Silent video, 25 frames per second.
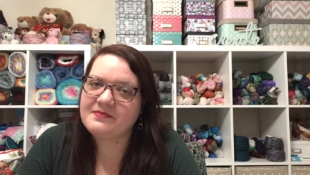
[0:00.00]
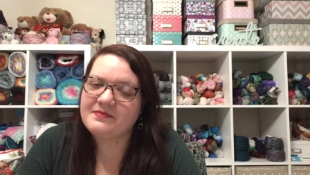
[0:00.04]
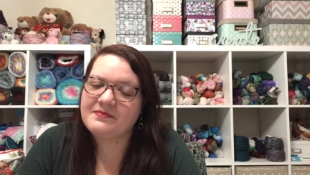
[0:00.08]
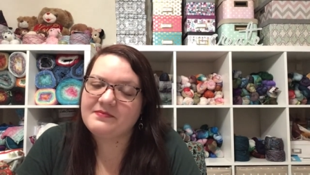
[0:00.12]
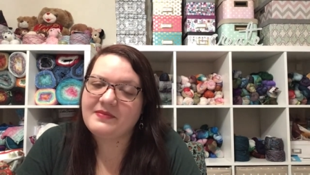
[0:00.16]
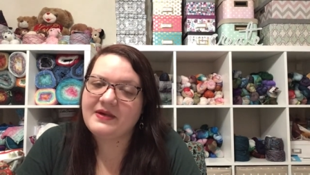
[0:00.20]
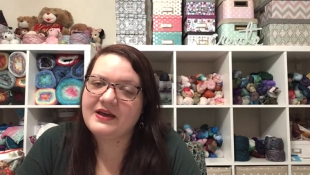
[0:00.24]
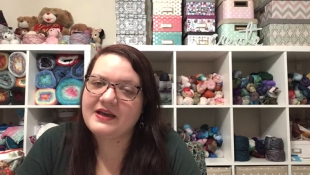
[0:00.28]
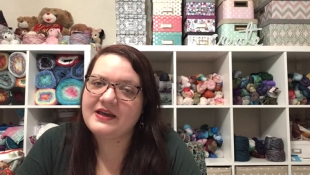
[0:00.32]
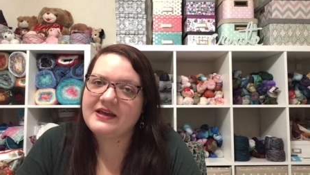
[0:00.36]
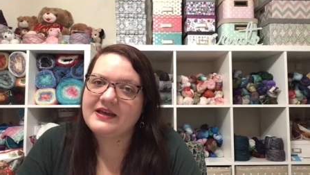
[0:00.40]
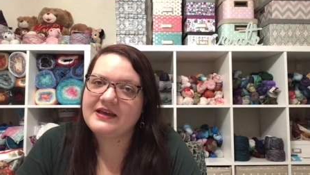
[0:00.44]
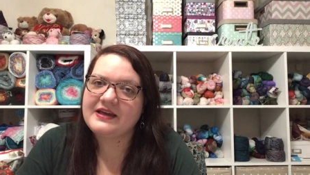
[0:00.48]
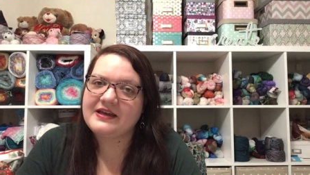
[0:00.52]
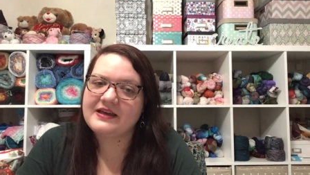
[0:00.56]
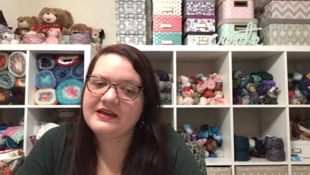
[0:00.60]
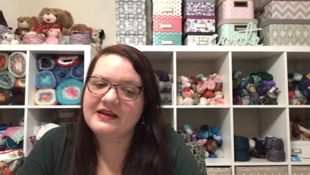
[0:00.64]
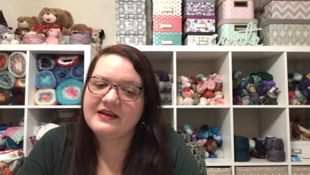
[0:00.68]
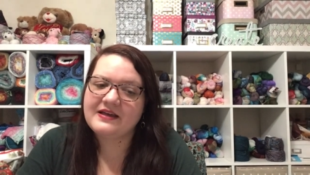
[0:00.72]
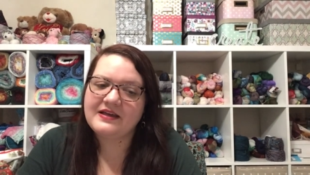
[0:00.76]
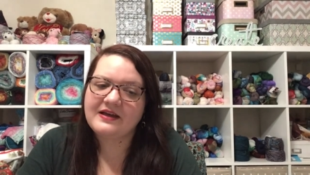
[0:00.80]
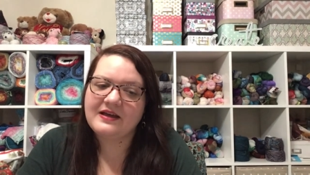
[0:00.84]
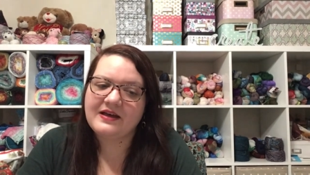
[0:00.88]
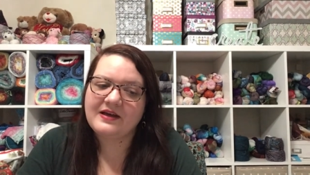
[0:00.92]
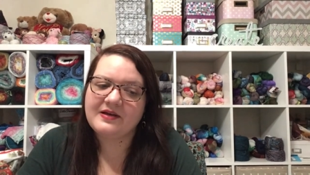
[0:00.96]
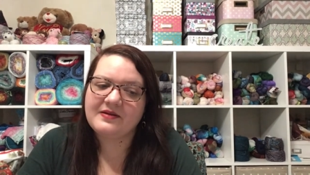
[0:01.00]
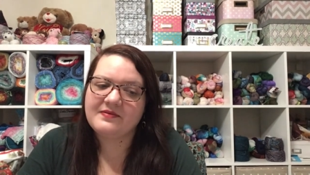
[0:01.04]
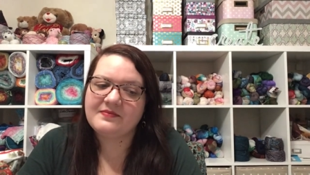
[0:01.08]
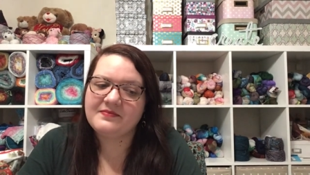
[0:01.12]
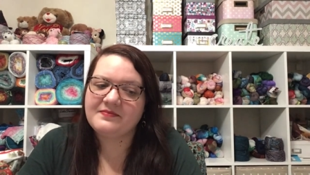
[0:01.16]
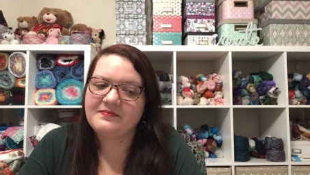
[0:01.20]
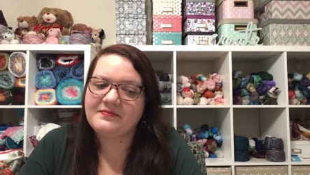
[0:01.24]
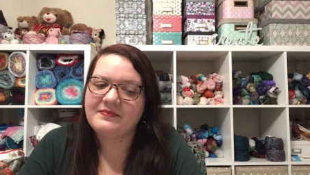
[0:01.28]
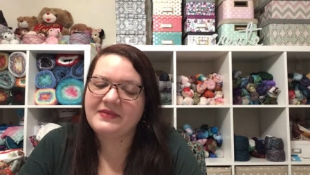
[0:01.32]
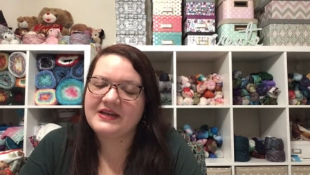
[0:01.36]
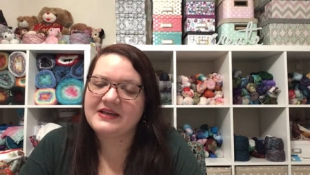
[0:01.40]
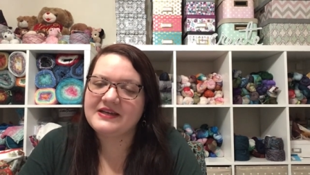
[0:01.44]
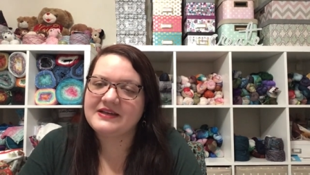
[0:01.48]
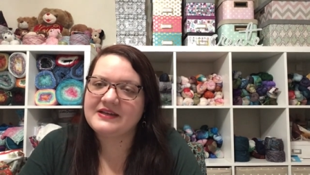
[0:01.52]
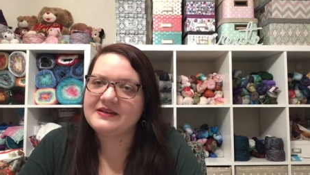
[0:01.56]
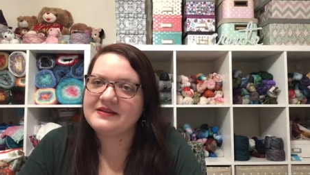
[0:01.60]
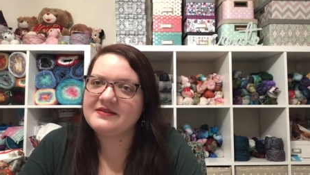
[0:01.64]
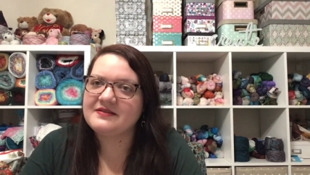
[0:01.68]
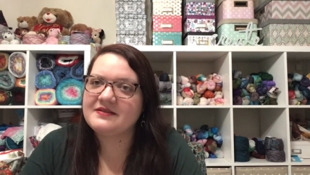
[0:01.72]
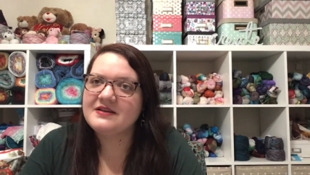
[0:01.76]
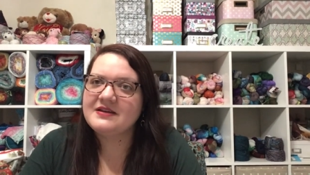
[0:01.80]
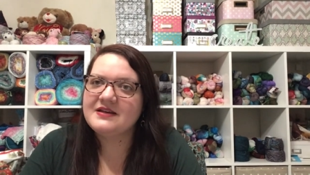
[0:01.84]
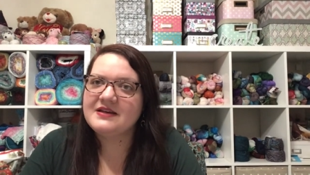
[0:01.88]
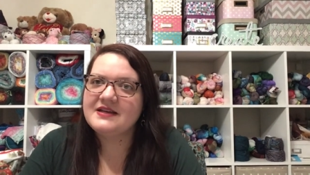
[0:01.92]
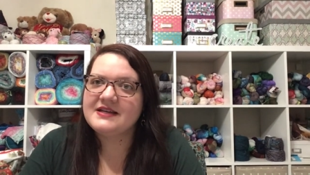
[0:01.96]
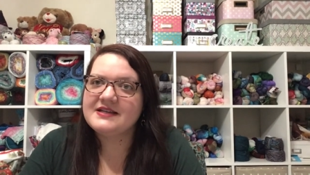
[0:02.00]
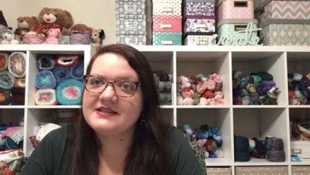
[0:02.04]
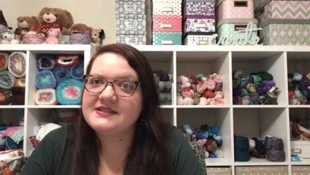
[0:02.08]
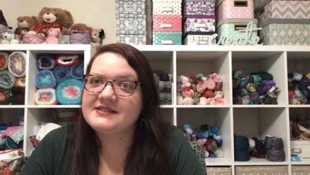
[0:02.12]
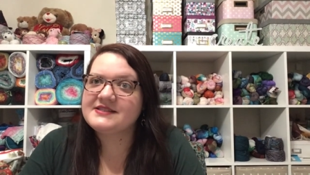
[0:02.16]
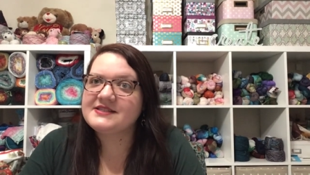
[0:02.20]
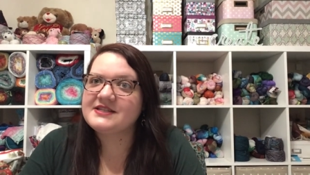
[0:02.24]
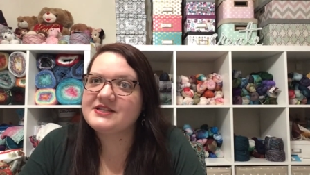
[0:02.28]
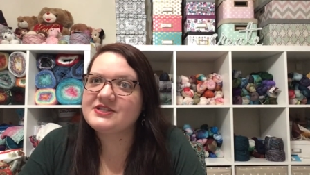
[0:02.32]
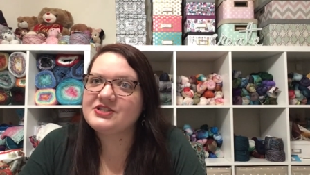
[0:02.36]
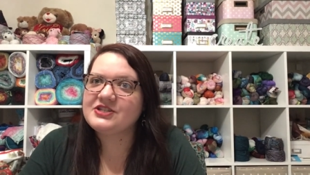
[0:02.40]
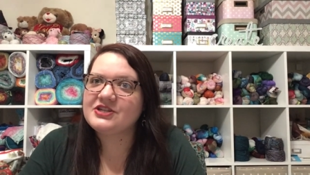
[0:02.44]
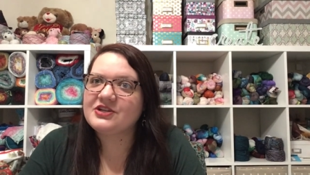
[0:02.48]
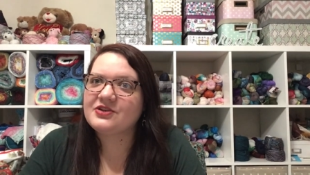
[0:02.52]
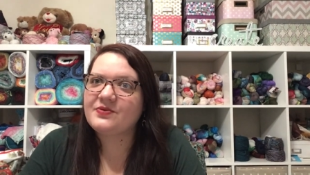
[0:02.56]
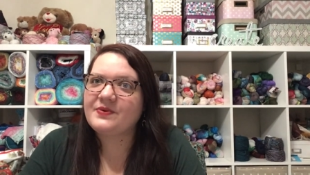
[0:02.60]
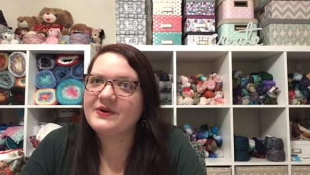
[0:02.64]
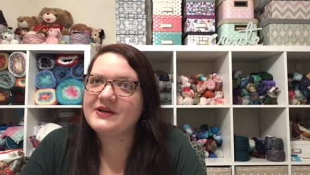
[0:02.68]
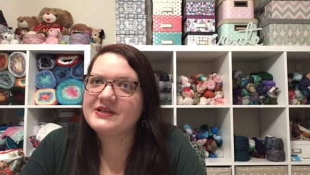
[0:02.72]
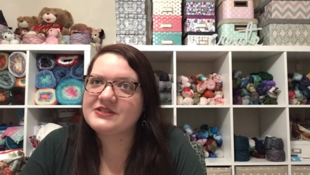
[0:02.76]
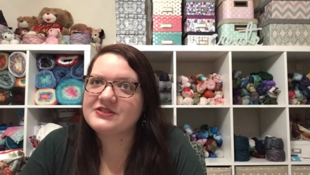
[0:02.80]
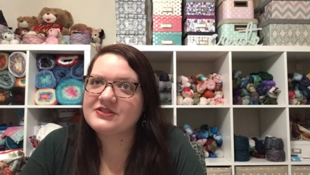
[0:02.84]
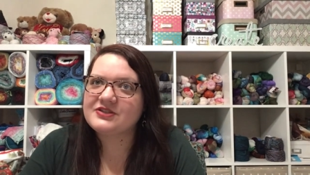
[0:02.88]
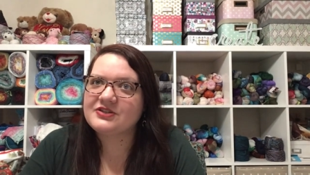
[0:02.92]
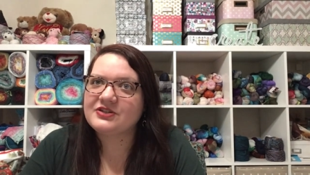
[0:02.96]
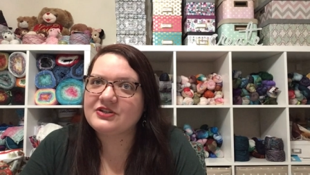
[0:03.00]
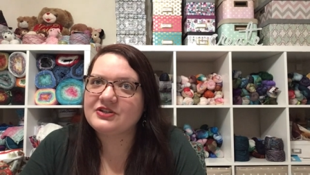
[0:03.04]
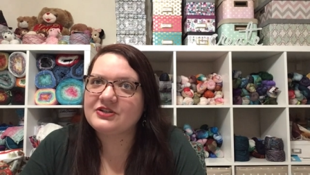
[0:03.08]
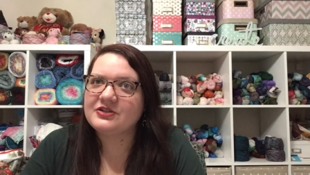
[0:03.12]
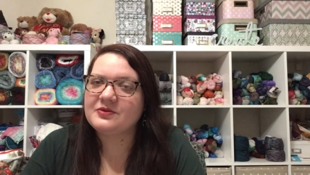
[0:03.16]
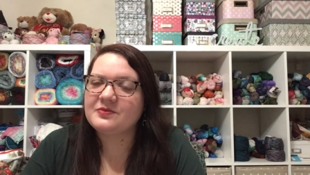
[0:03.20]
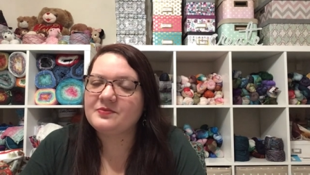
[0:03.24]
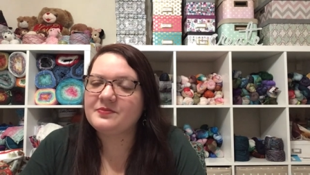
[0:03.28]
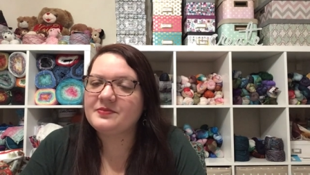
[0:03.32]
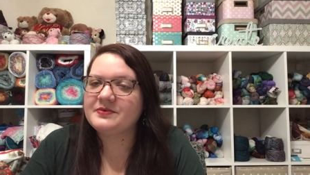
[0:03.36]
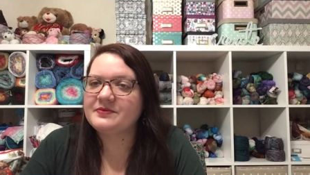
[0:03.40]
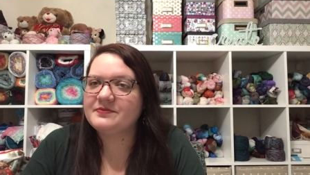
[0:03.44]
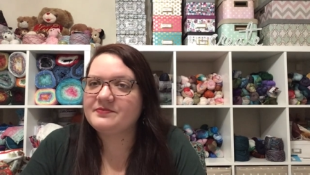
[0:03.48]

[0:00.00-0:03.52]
My, um, my Stitchy Quest group